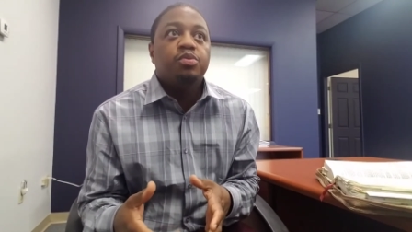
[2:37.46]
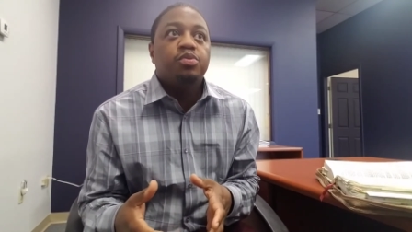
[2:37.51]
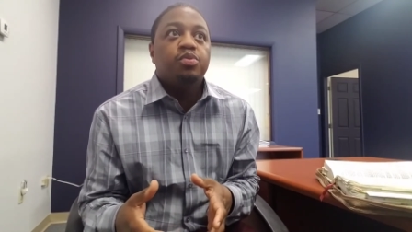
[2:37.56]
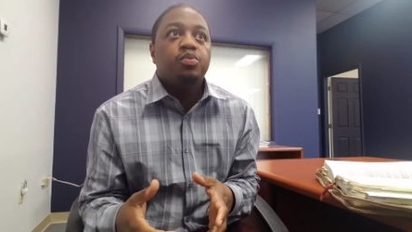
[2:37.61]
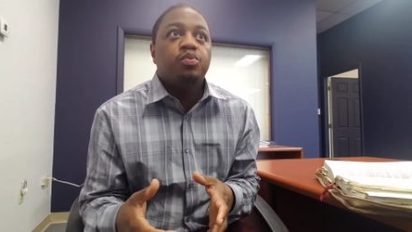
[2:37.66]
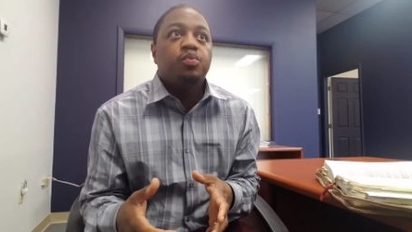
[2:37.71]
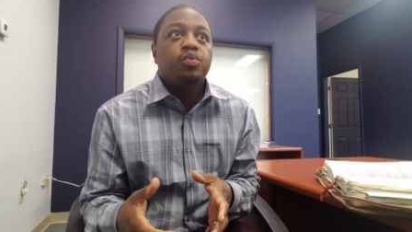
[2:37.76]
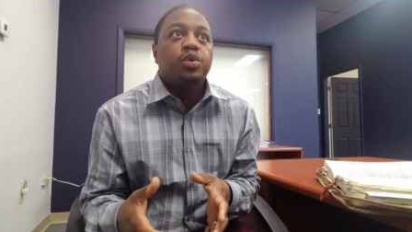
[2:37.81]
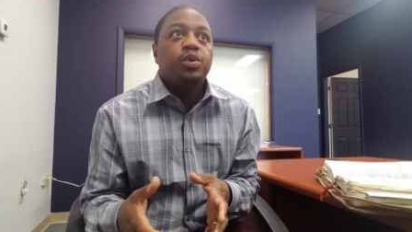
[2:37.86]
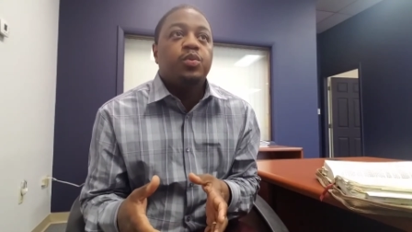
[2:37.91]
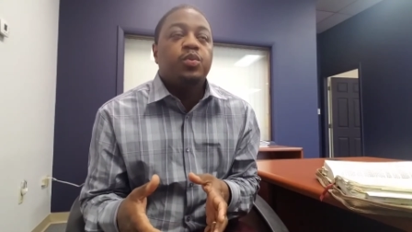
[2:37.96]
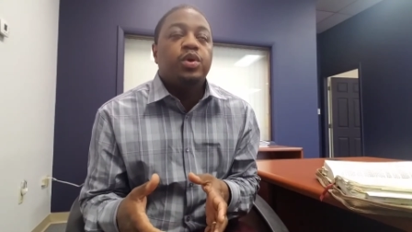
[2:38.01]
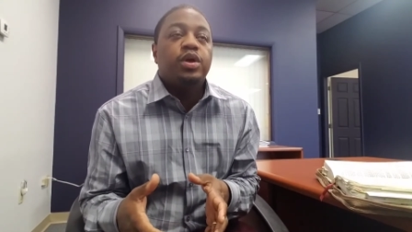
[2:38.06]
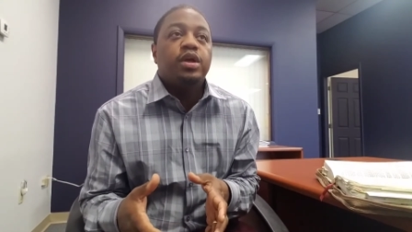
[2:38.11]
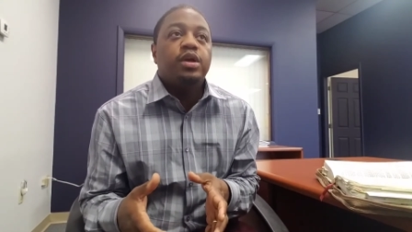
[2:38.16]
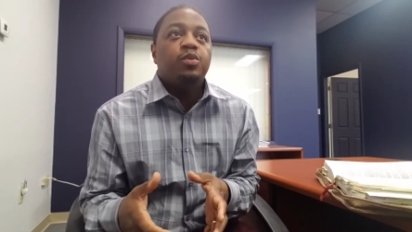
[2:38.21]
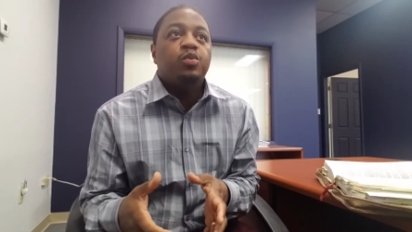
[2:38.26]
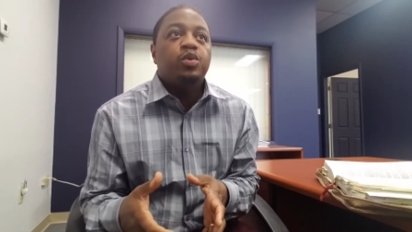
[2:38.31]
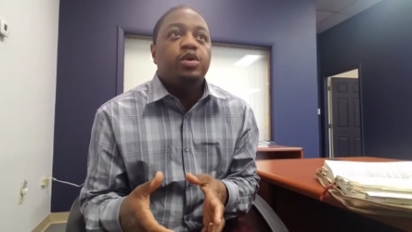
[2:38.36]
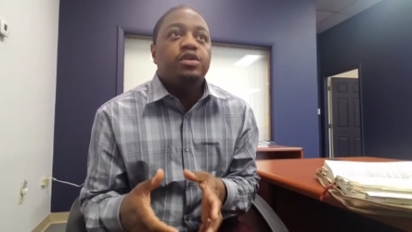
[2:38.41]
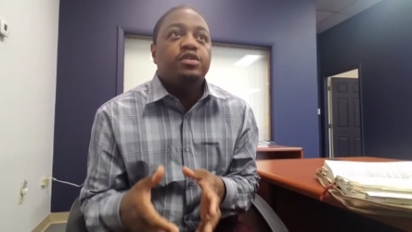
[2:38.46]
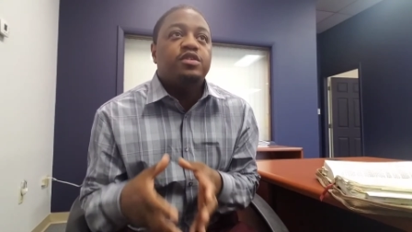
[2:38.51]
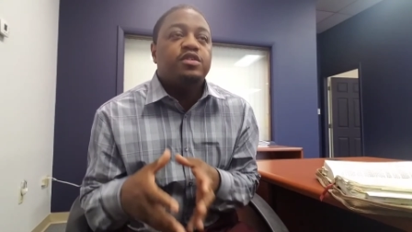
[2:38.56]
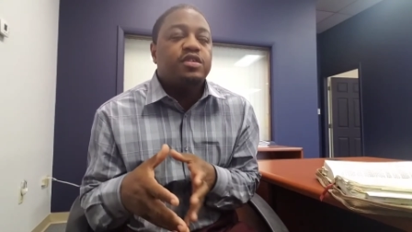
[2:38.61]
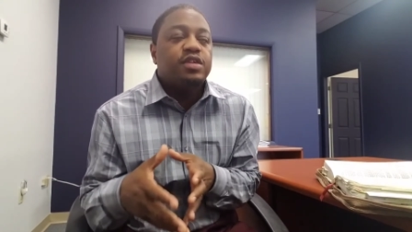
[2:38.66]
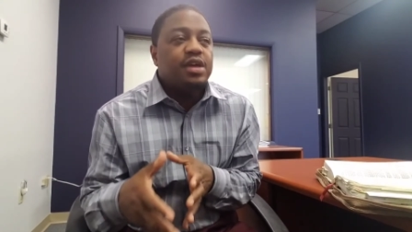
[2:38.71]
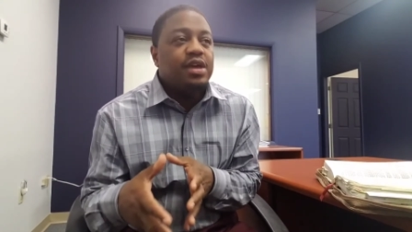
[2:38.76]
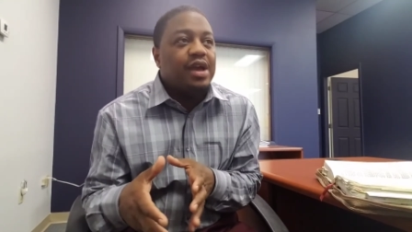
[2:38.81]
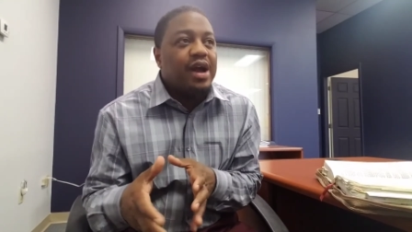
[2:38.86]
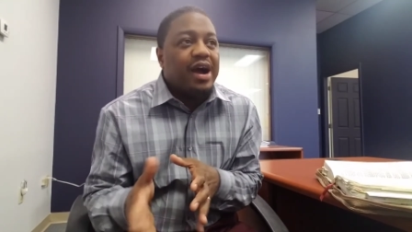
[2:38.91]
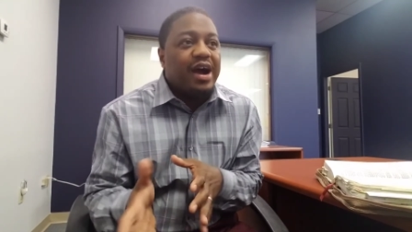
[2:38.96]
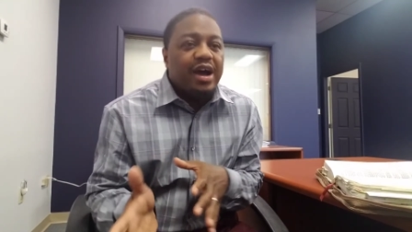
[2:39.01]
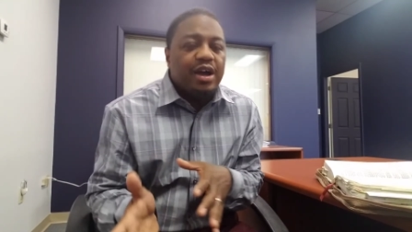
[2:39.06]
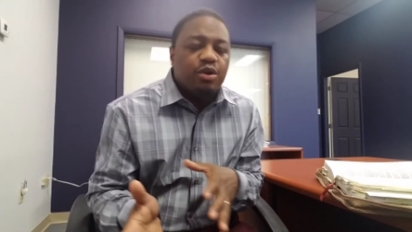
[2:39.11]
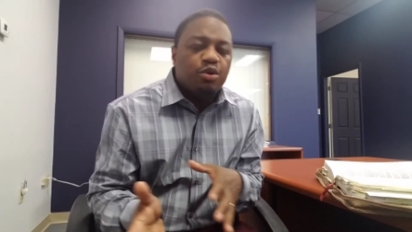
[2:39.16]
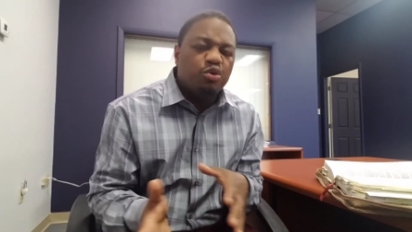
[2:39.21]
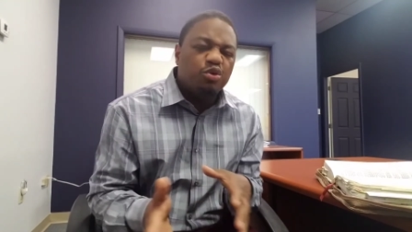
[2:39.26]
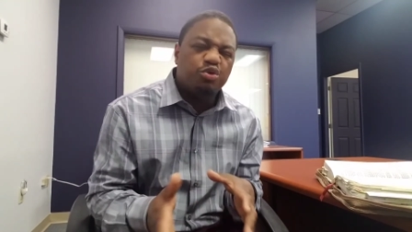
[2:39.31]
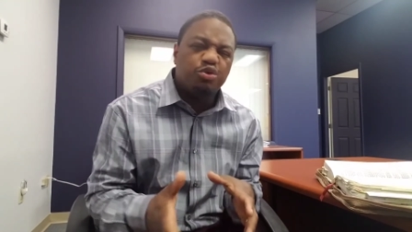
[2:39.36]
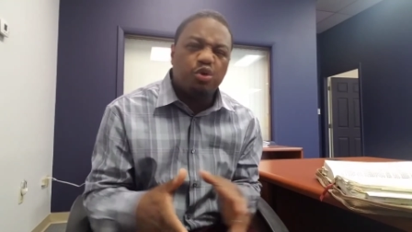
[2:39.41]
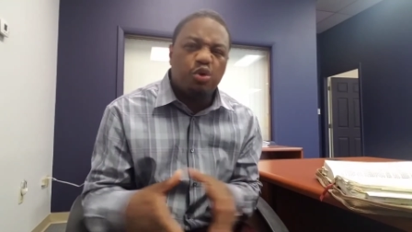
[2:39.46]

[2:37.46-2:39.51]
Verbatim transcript: we, we, we see idols